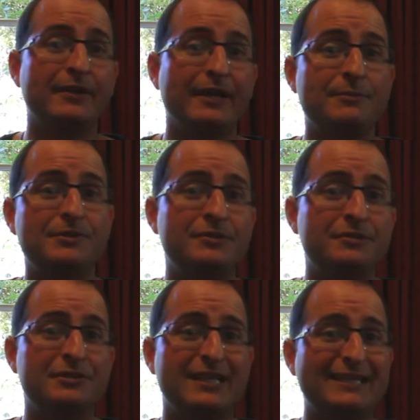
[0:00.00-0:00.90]
cannabis
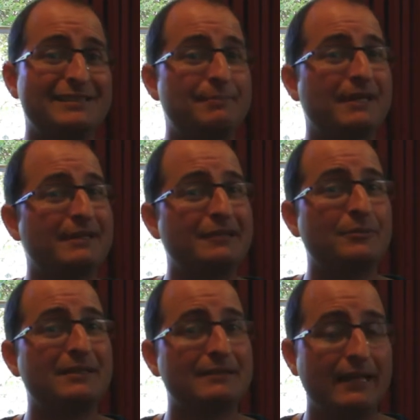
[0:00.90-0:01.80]
users tend to spend a little
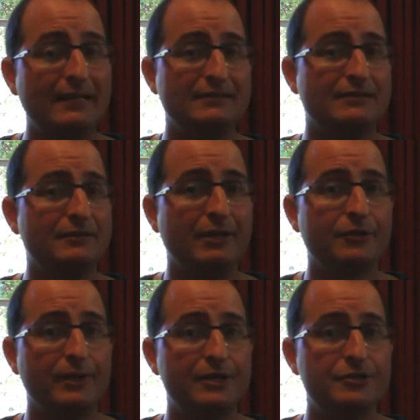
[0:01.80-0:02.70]
bit less than
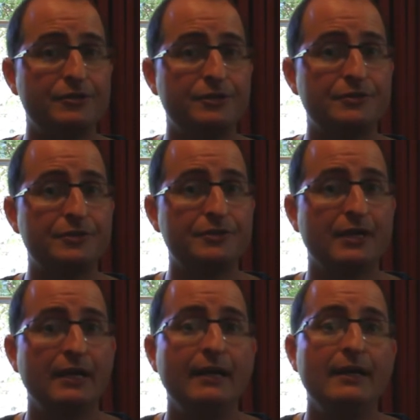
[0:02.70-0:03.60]
recreational users,
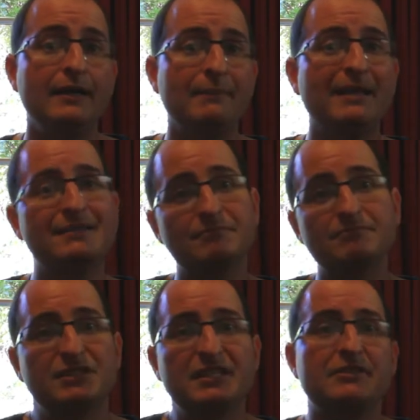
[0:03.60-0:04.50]
About
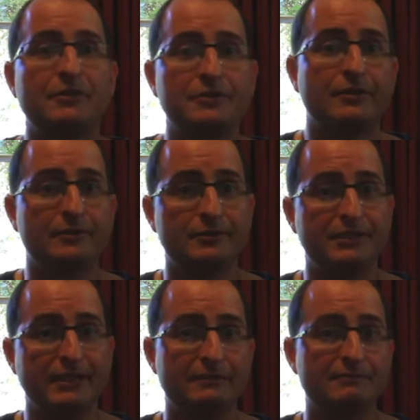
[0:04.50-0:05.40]
$600 a
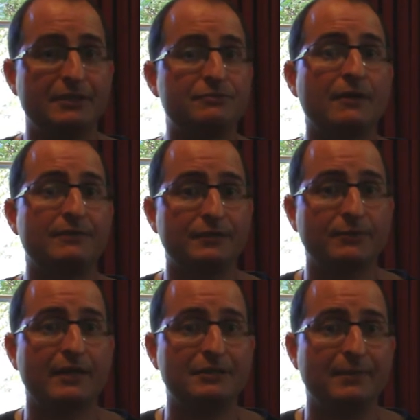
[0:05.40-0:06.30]
year is roughly what
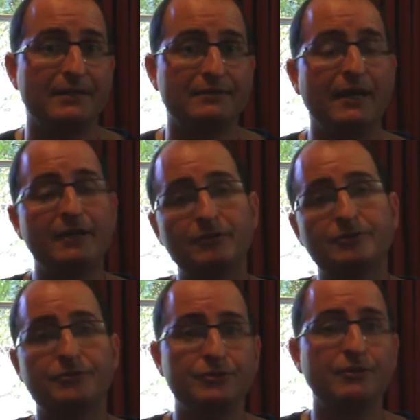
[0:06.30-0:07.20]
I spend. I go
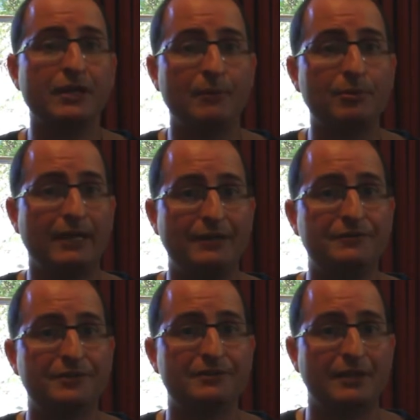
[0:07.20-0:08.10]
through a couple of
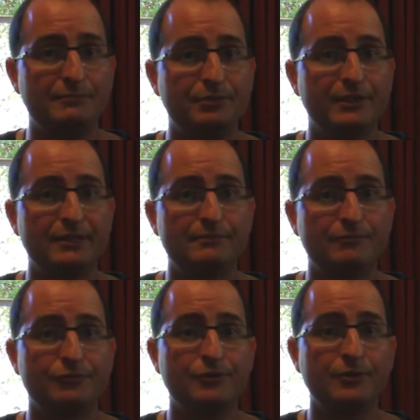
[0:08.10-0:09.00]
ounces. I'm pretty
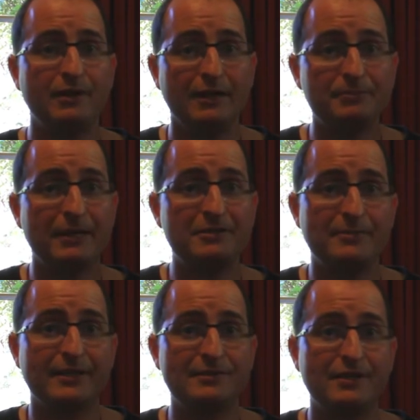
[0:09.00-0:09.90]
frugal, especially
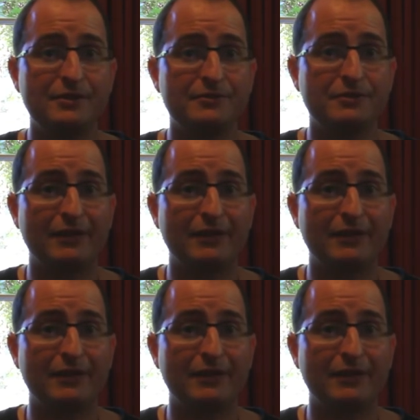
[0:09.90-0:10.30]
because I use a